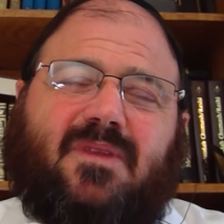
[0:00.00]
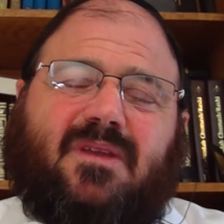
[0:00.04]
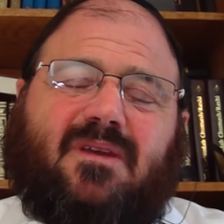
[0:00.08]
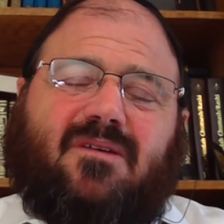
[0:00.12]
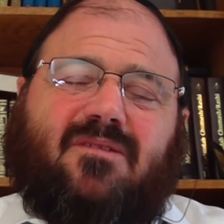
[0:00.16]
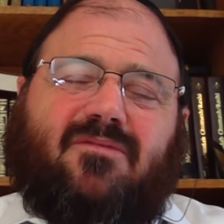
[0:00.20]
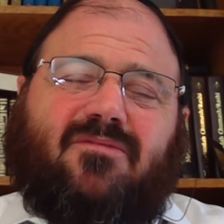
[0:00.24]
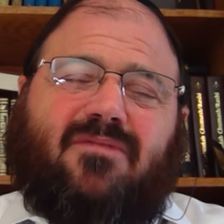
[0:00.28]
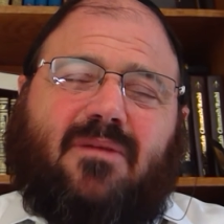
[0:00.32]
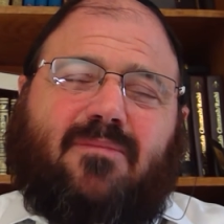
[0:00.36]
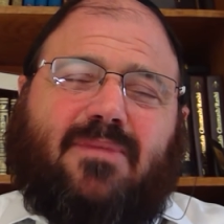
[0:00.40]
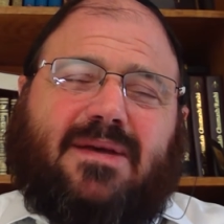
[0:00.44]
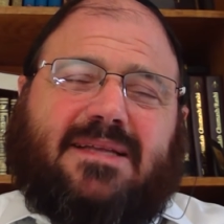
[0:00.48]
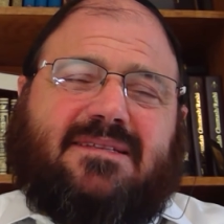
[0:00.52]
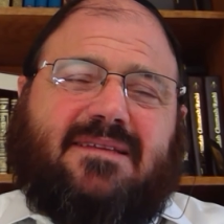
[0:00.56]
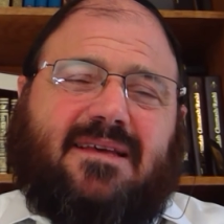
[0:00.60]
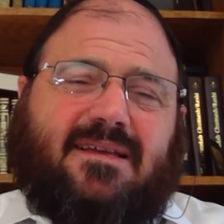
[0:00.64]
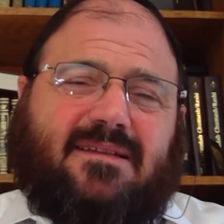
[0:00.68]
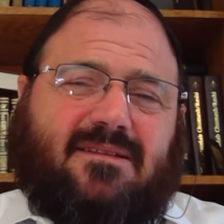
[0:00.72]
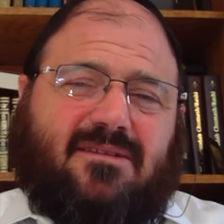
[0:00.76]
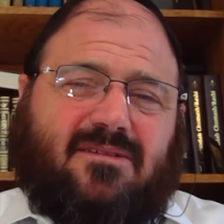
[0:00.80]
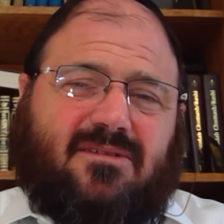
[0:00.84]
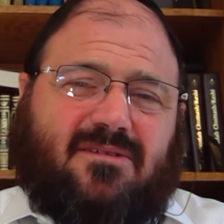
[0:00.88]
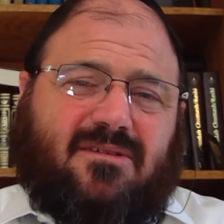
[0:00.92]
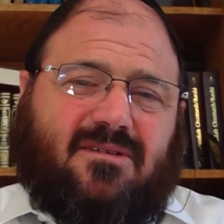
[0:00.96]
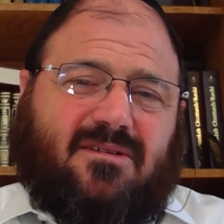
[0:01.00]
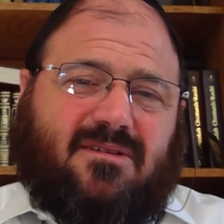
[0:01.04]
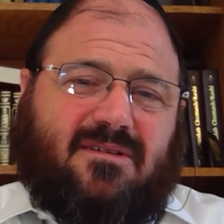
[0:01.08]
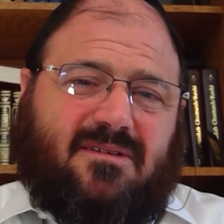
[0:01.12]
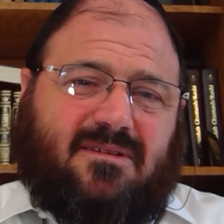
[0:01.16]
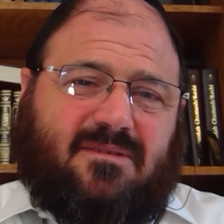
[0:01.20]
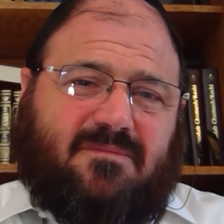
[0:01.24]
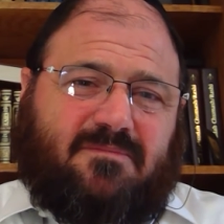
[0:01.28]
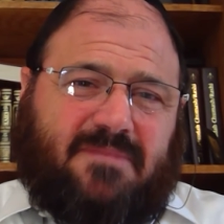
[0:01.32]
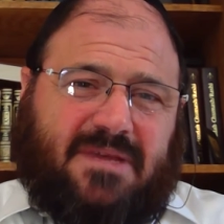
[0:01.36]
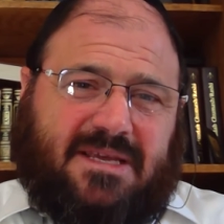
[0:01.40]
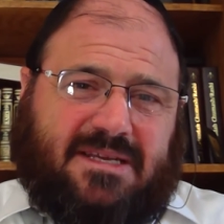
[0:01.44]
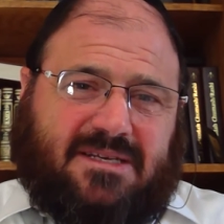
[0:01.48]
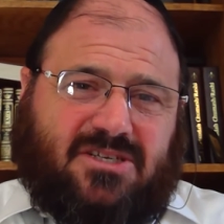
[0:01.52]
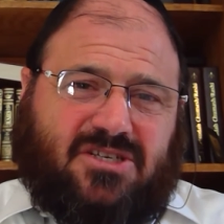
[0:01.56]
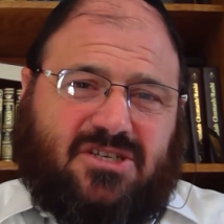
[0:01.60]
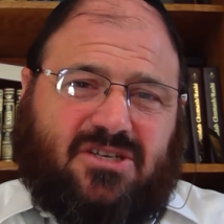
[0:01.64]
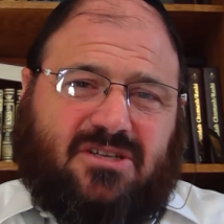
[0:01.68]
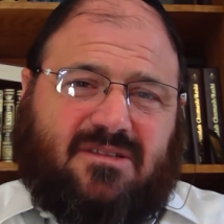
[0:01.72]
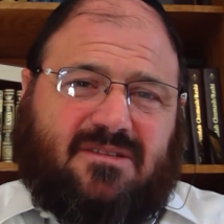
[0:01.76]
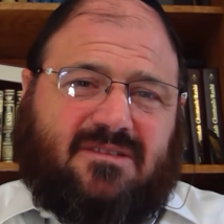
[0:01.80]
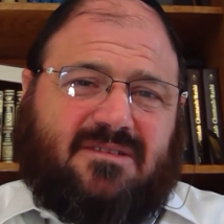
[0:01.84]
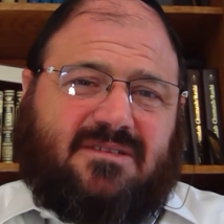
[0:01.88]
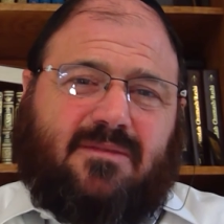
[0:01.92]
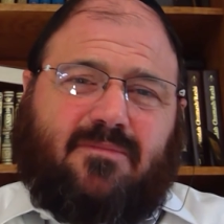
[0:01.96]
Rabbi Tendler
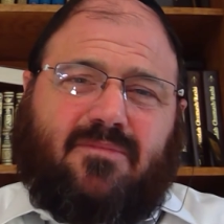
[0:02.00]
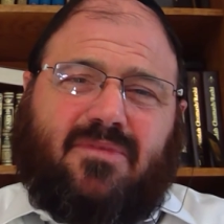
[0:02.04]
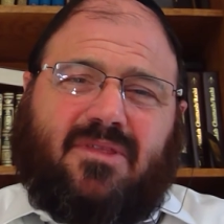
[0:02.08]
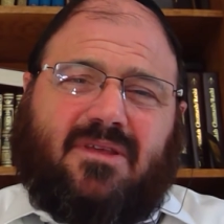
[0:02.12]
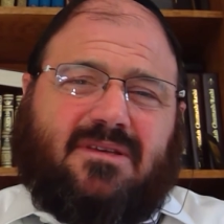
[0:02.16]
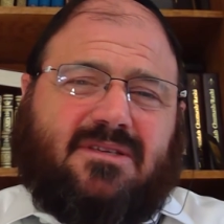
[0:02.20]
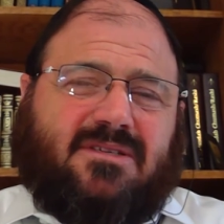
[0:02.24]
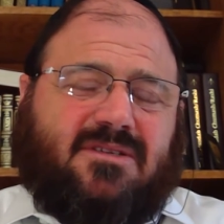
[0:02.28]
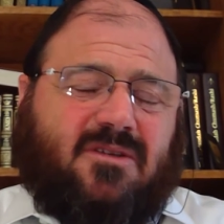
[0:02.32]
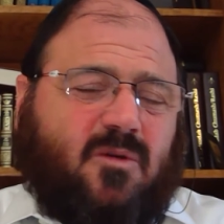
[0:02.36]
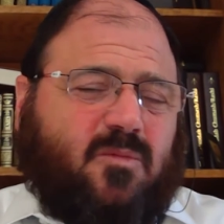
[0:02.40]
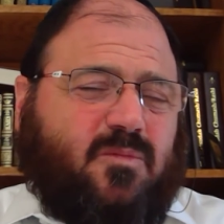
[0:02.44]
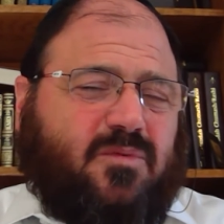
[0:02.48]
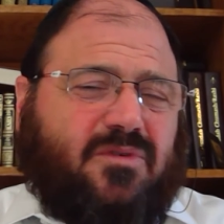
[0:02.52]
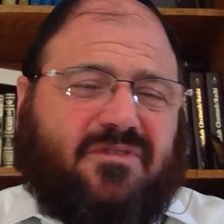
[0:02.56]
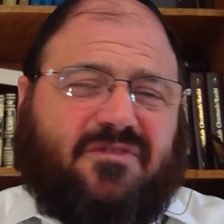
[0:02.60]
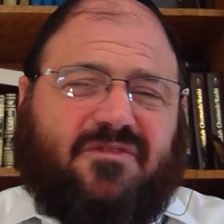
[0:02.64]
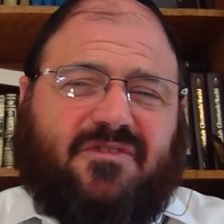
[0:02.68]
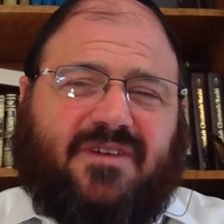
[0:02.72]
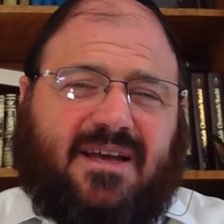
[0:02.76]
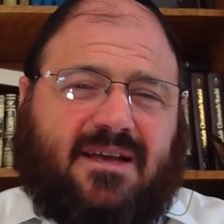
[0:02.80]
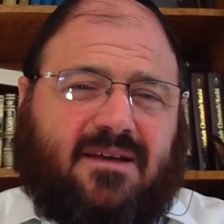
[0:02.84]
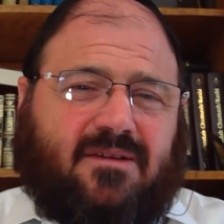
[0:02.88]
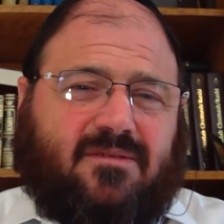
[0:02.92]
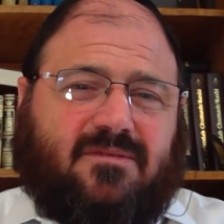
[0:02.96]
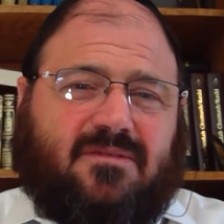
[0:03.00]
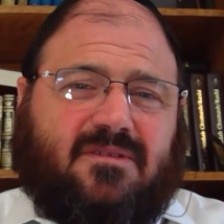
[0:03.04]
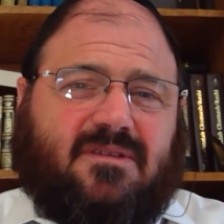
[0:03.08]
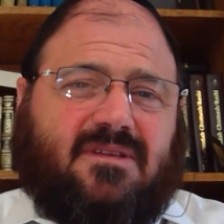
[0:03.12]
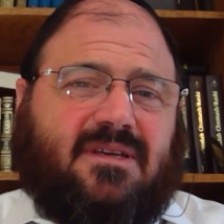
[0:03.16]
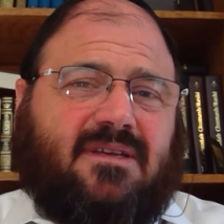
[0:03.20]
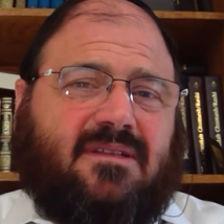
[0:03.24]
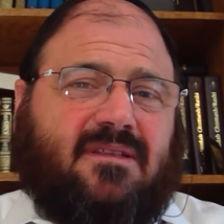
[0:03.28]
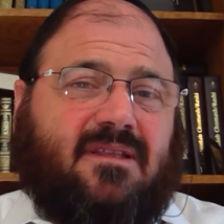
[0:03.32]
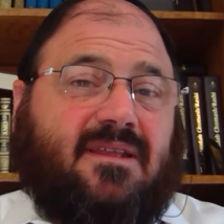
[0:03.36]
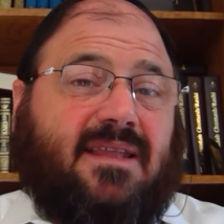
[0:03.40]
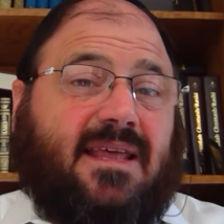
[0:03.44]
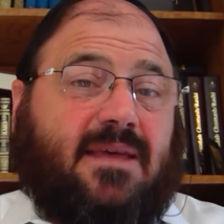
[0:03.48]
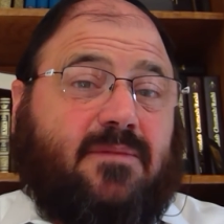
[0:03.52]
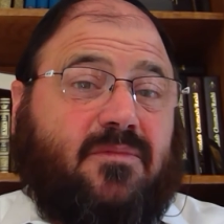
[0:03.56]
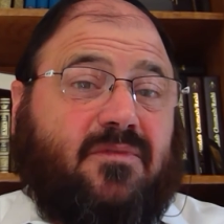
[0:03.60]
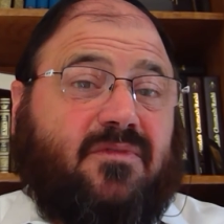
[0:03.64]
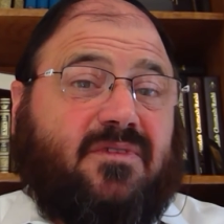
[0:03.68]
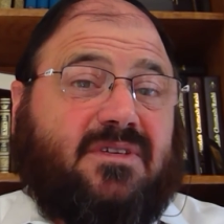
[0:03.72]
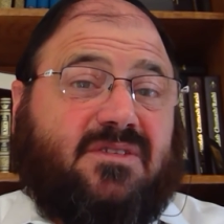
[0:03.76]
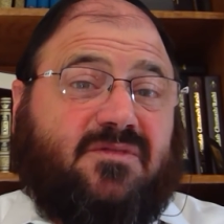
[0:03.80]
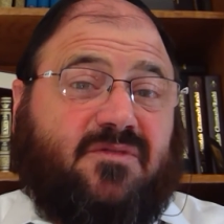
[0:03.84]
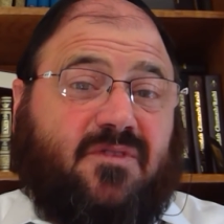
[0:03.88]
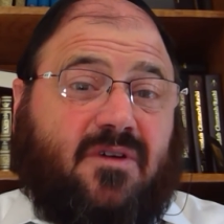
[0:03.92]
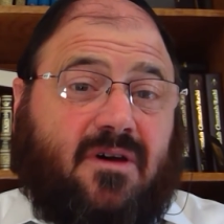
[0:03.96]
mentioned something so profound in the name of
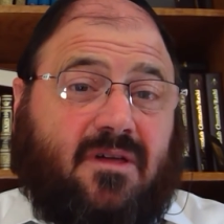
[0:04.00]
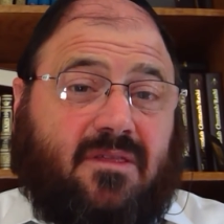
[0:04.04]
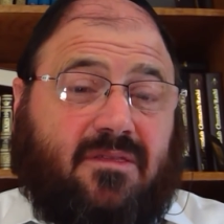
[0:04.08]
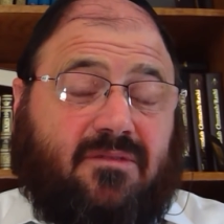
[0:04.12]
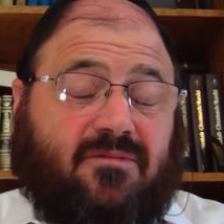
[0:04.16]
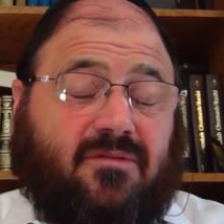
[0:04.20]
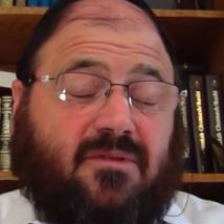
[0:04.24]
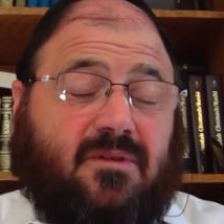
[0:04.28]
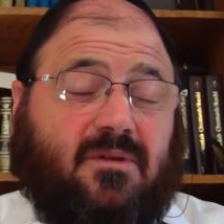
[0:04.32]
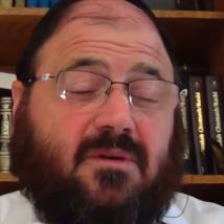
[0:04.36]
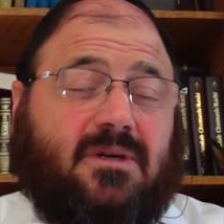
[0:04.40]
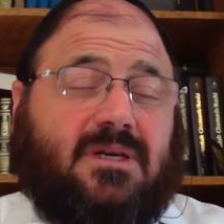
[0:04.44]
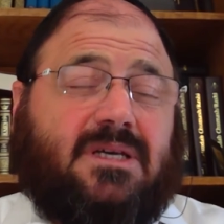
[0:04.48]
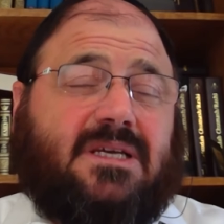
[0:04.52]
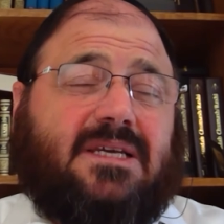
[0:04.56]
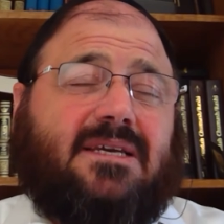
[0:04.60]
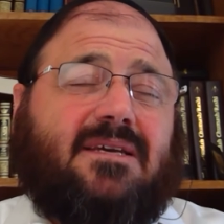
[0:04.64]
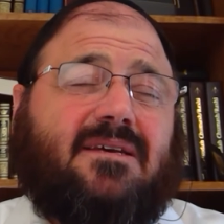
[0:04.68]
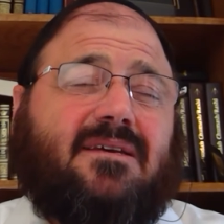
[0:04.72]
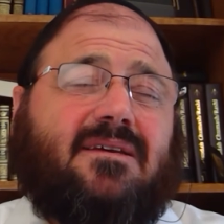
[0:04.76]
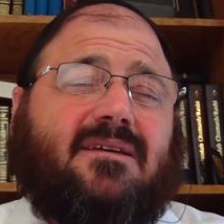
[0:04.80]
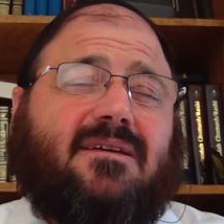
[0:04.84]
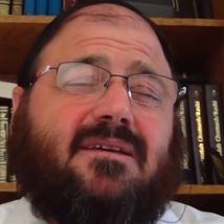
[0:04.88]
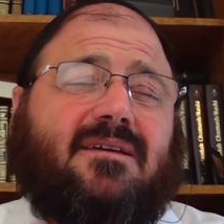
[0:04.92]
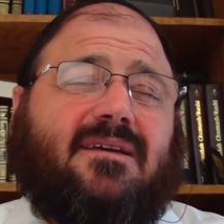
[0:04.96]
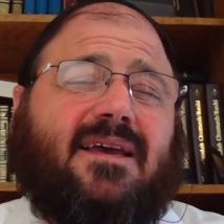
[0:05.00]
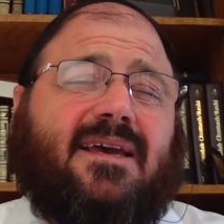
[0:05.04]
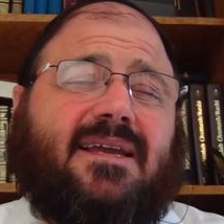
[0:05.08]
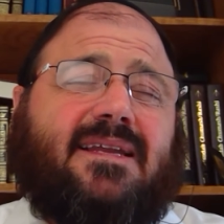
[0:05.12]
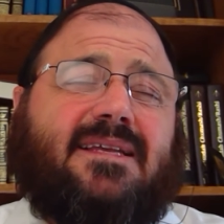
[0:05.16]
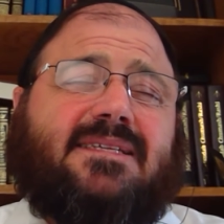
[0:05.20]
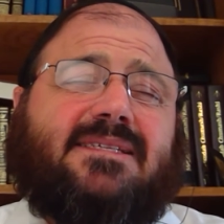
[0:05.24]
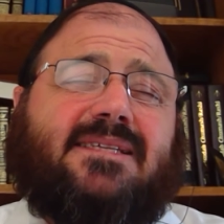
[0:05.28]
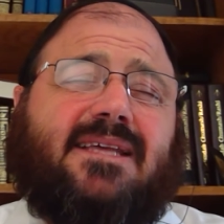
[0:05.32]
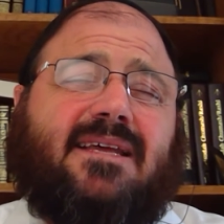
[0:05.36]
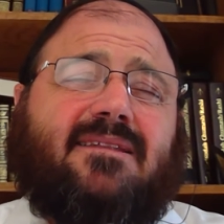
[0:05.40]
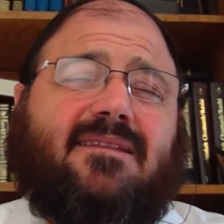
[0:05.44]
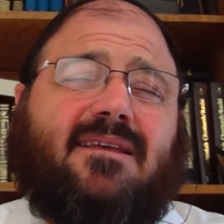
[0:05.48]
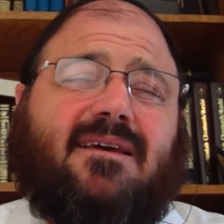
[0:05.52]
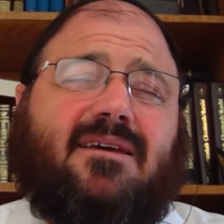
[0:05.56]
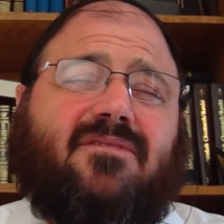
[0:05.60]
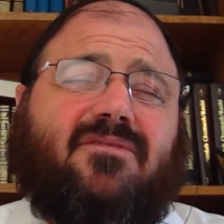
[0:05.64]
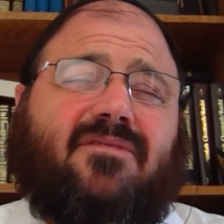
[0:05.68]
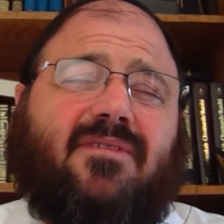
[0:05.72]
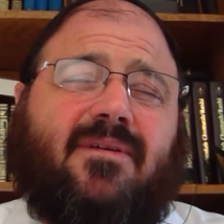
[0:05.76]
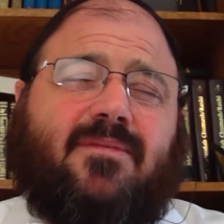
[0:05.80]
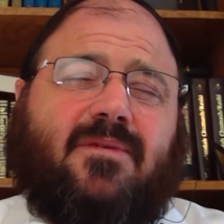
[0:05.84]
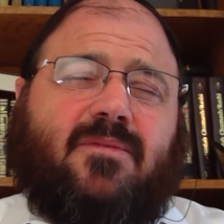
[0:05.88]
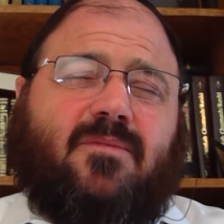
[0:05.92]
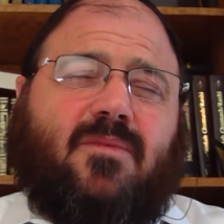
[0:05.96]
his father-in-law. And he said that
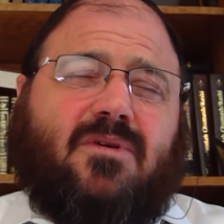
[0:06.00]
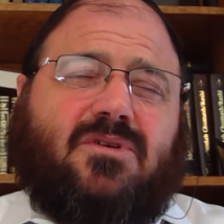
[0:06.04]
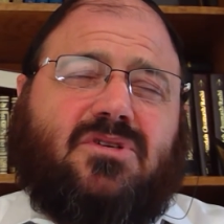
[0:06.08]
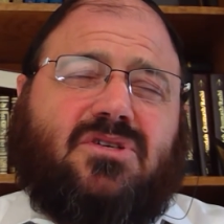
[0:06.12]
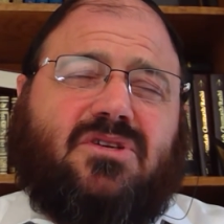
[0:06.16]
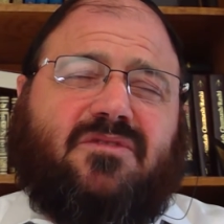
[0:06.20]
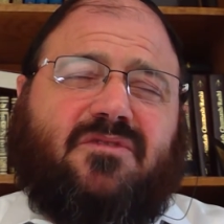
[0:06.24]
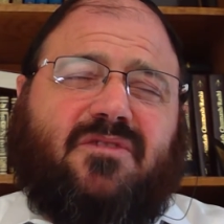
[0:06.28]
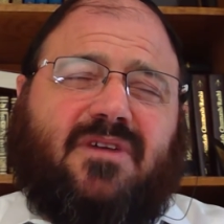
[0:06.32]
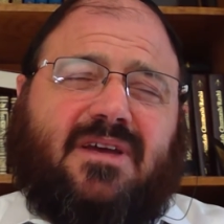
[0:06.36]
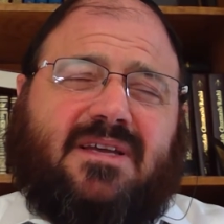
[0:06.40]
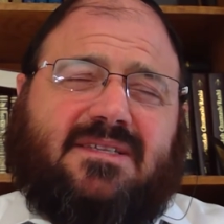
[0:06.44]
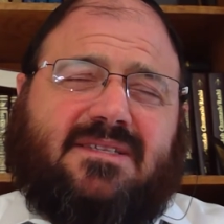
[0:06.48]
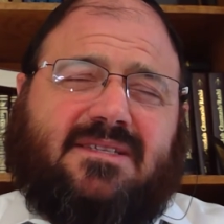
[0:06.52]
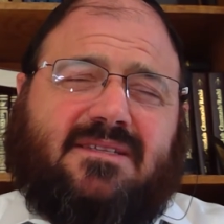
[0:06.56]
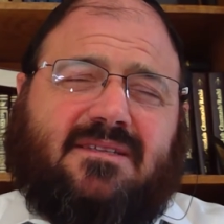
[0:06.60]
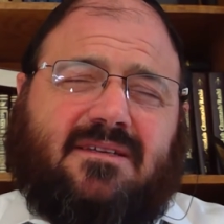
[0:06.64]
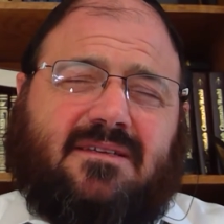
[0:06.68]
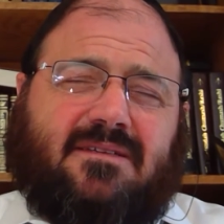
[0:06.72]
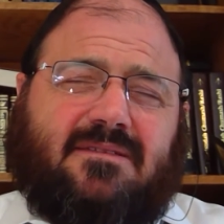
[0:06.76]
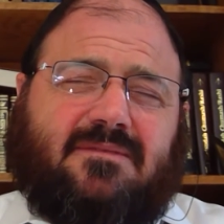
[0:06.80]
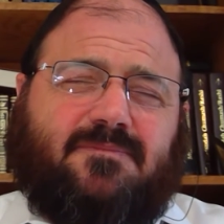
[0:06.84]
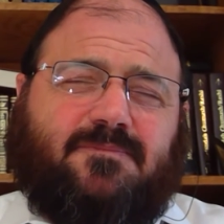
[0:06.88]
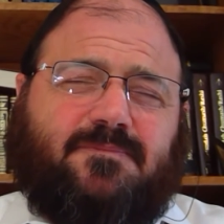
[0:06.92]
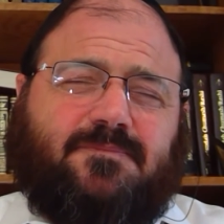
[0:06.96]
Rabbi Moshe Feinstein